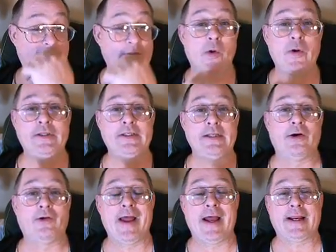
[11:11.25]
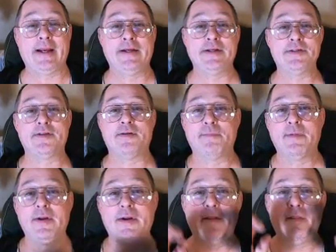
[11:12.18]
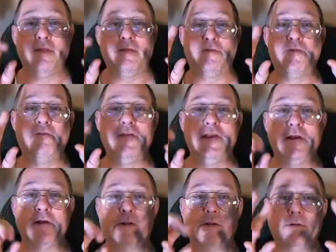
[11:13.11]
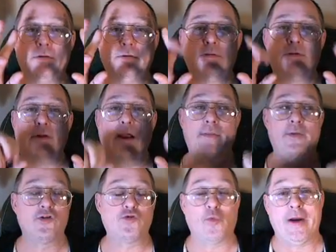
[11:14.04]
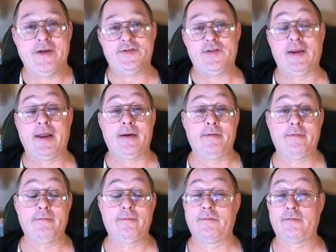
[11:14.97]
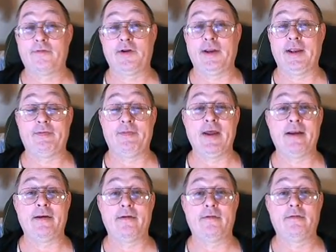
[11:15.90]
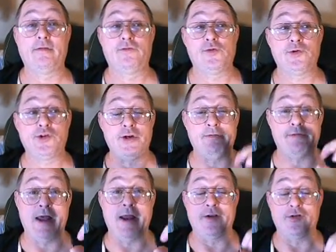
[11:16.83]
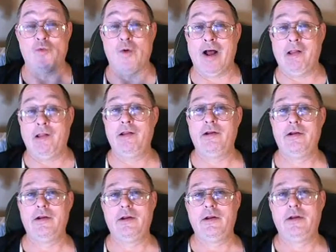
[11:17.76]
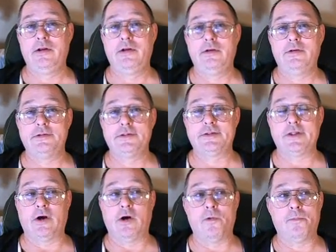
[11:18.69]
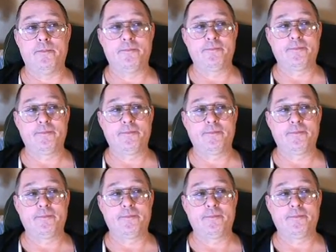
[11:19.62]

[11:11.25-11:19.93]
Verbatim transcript: The only thing they're lacking is the the feel, and there's ways to get to get that to achieve that as well. So